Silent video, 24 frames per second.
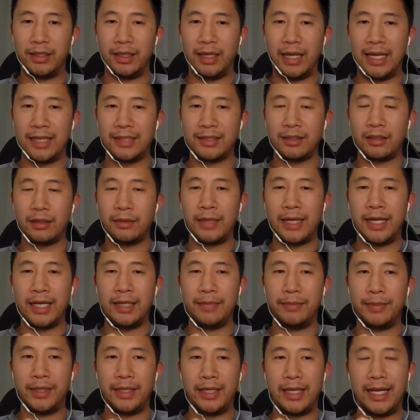Has there
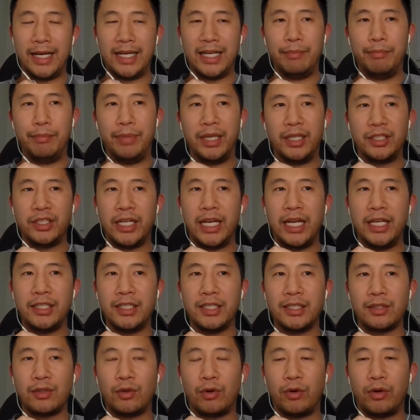been any big
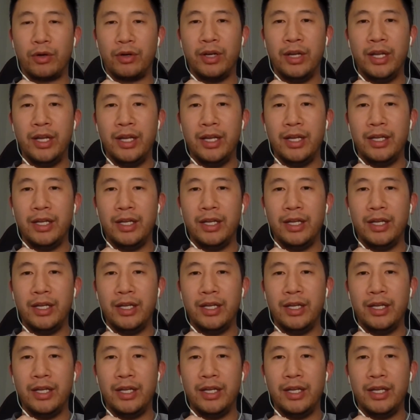changes, or